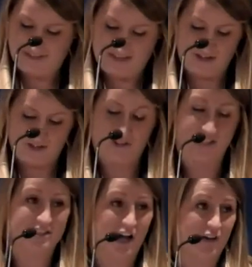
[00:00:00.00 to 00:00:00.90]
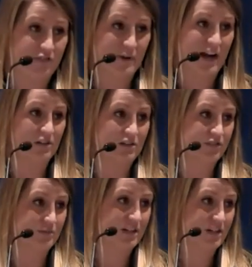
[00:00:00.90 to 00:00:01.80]
including soft power
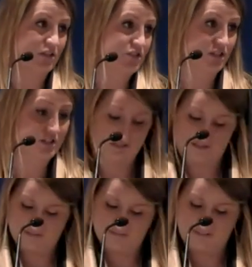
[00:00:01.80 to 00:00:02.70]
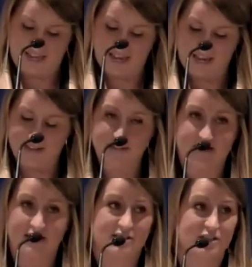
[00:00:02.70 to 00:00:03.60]
from our cultures and
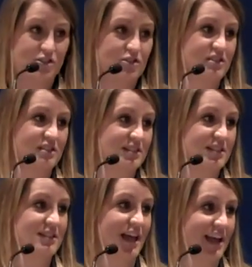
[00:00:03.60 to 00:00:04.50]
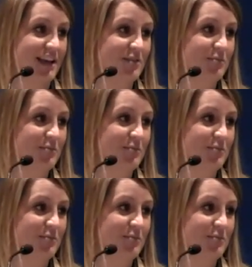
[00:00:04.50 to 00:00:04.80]
institutions in society,